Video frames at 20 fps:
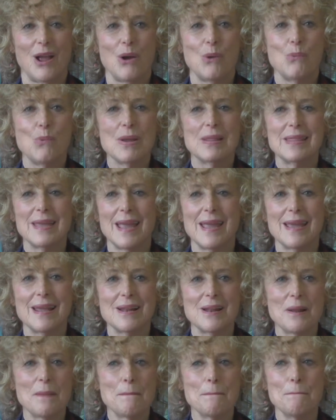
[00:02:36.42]

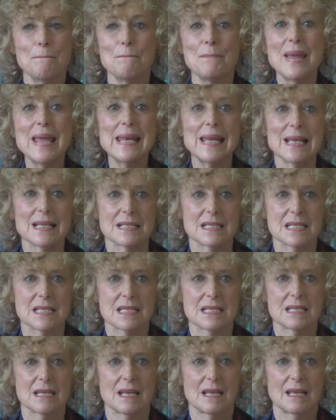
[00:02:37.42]
Within
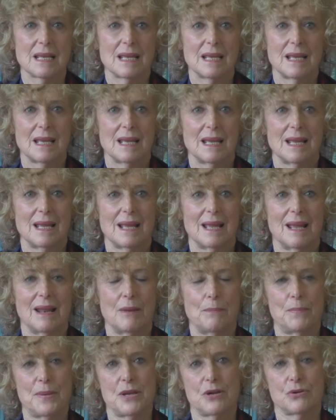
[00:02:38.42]
minutes, it
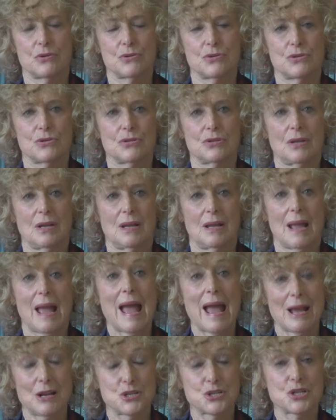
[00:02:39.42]
appears.
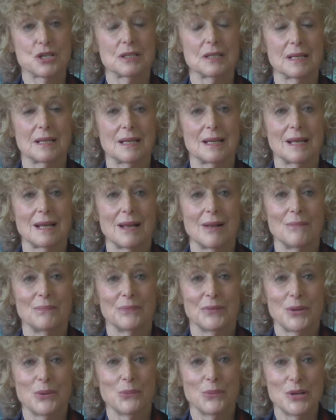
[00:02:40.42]
Actually,
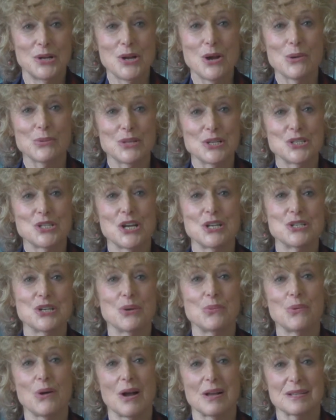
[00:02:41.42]
we know that
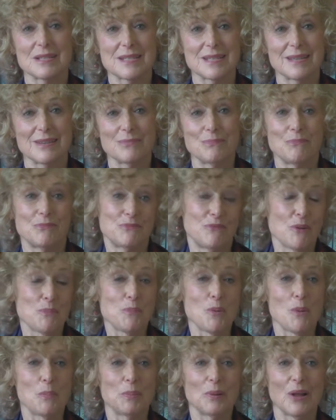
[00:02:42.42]
J.J. Watts, the
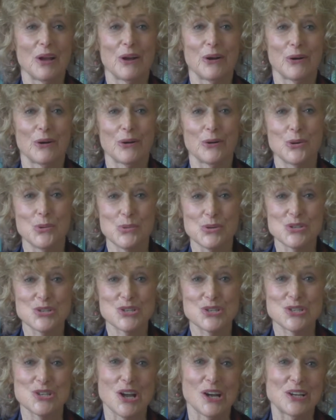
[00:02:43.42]
football player who was
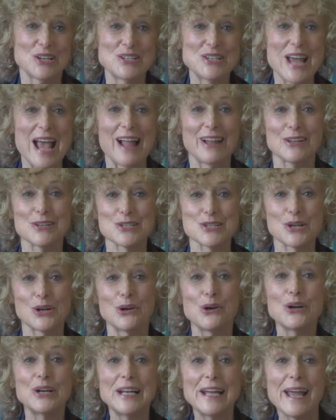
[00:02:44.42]
stuck in Dallas
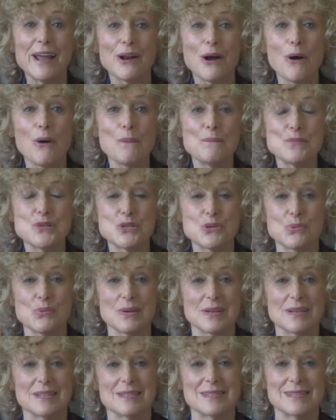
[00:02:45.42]
and couldn't get home to
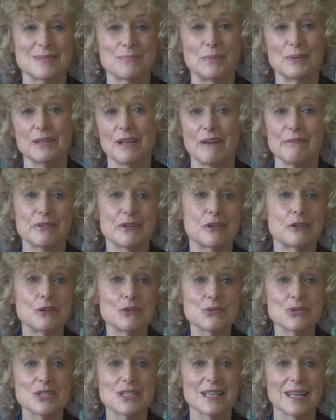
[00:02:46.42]
his beloved
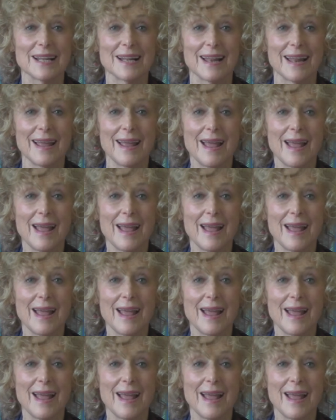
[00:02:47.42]
Houston,